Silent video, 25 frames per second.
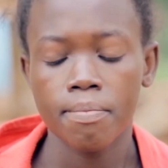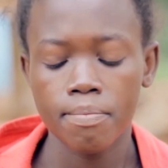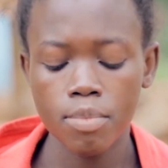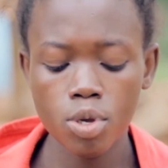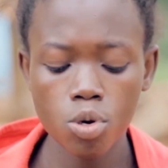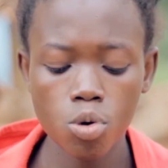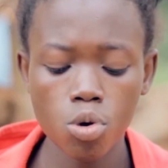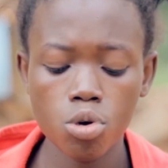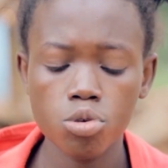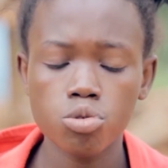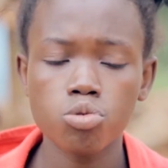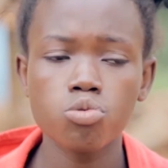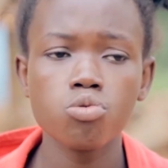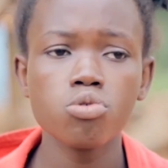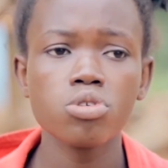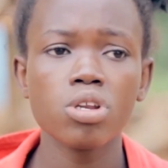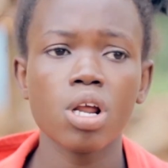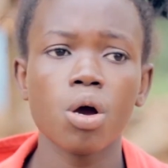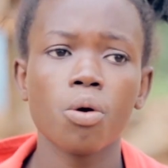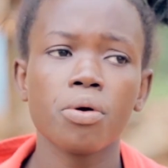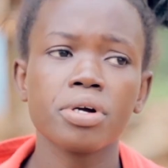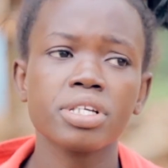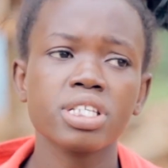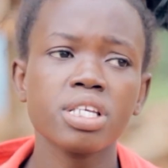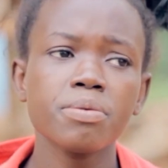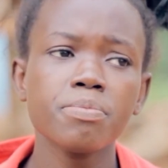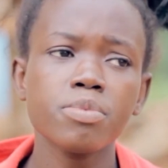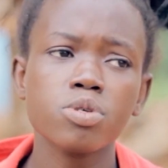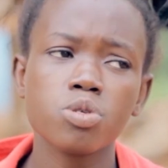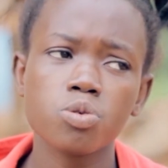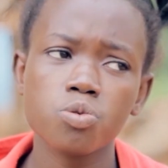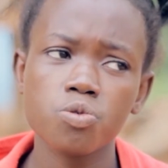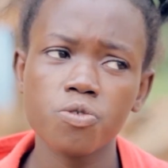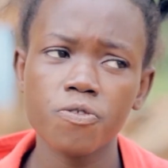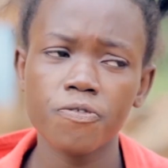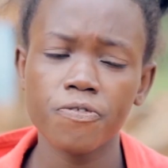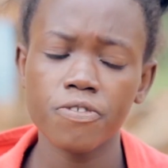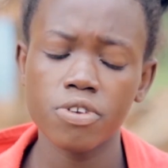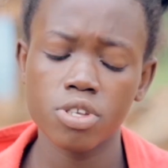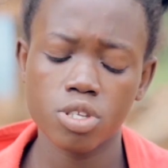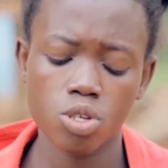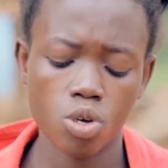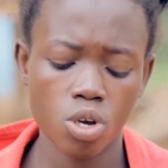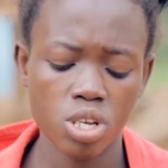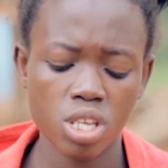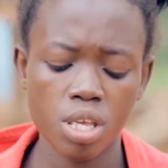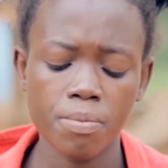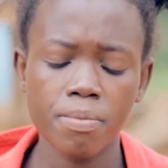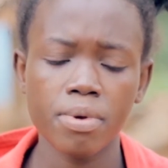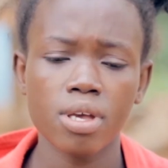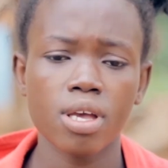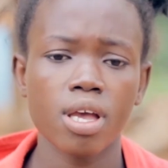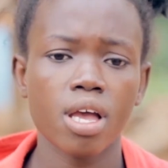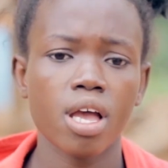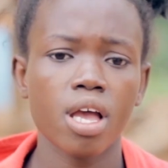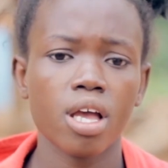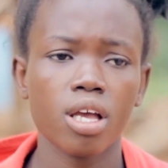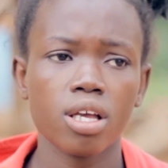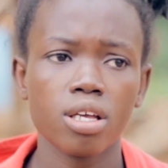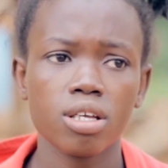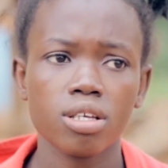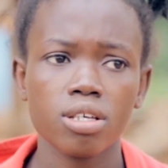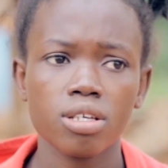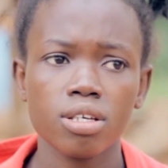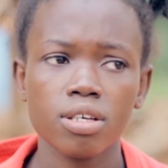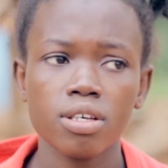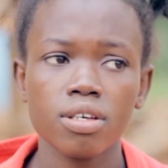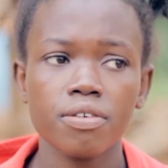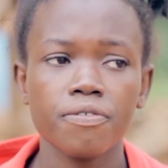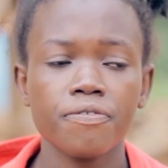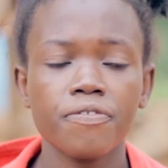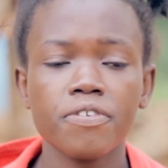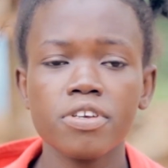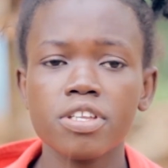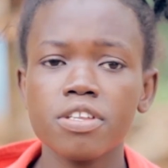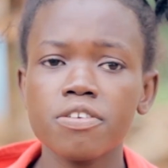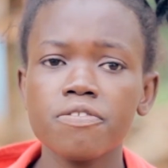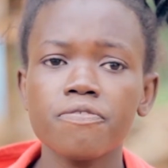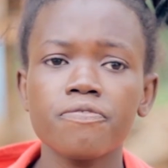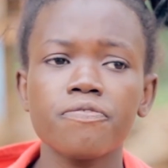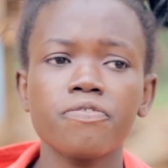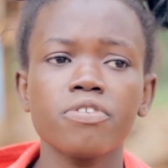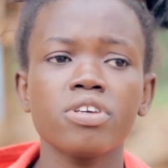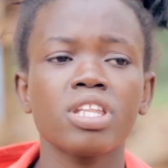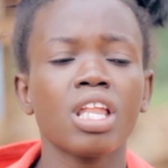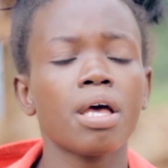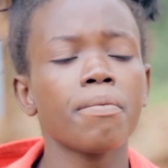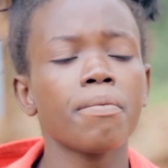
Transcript: I'm school fees or feeding fee.